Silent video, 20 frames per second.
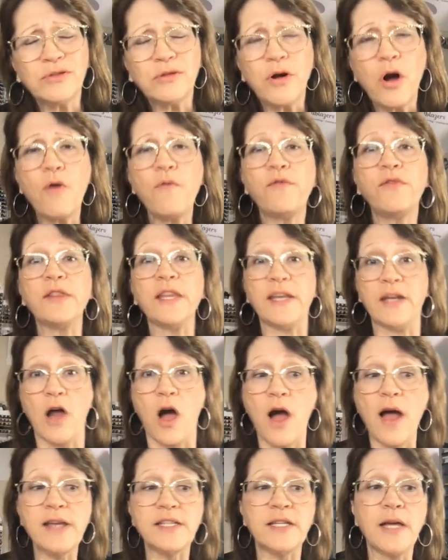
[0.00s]
Hopefully
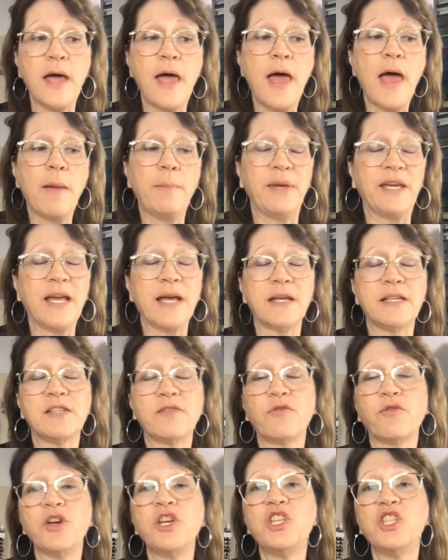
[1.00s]
not, because
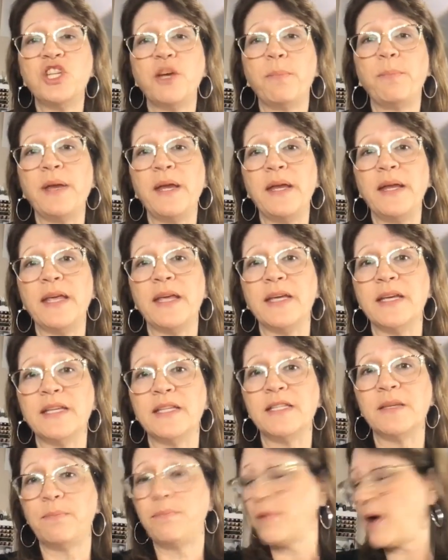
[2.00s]
free shipping
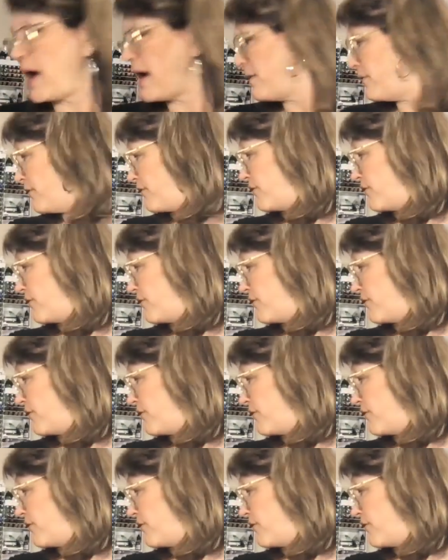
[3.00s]
is, I'm